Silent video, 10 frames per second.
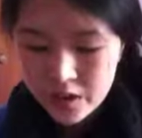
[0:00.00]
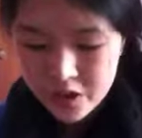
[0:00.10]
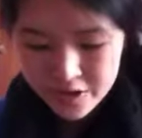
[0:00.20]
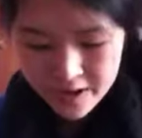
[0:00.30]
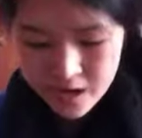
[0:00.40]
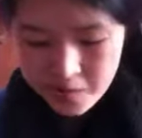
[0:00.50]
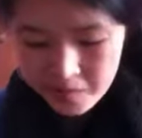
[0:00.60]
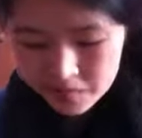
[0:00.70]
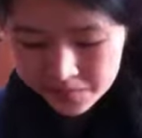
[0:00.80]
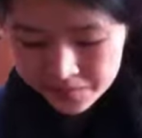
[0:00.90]
or
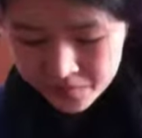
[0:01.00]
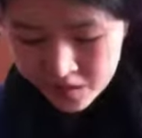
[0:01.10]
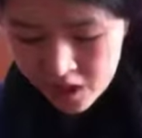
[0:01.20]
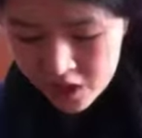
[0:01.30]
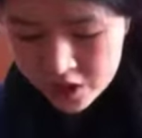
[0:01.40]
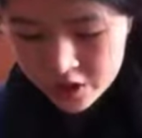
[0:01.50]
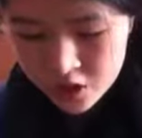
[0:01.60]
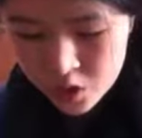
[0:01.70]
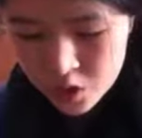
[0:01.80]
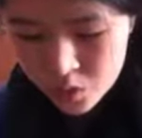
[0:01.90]
cream colored
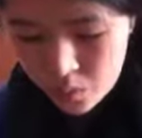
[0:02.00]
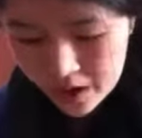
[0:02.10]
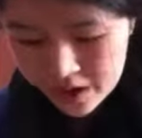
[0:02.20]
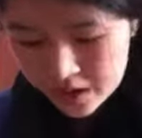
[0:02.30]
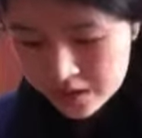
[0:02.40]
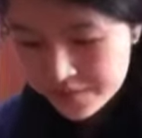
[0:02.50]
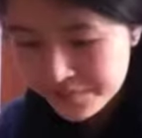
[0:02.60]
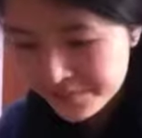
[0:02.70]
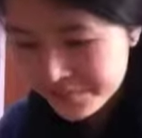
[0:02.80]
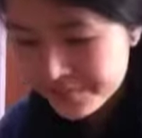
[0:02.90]
sweater.
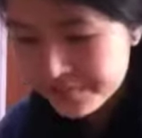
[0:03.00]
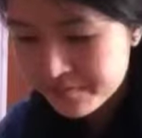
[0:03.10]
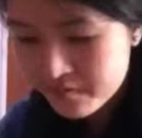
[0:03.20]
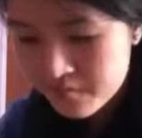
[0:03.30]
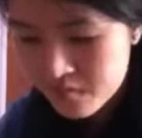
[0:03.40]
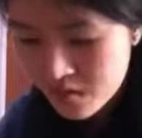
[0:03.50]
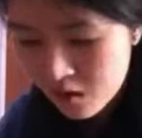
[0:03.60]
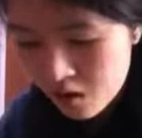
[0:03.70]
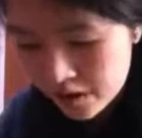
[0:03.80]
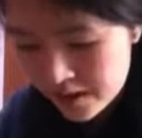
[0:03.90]

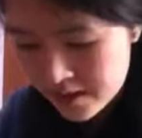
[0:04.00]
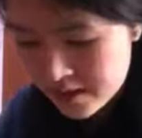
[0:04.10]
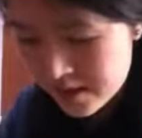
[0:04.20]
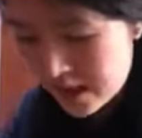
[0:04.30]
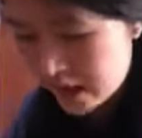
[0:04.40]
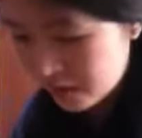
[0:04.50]
Okay, it's inside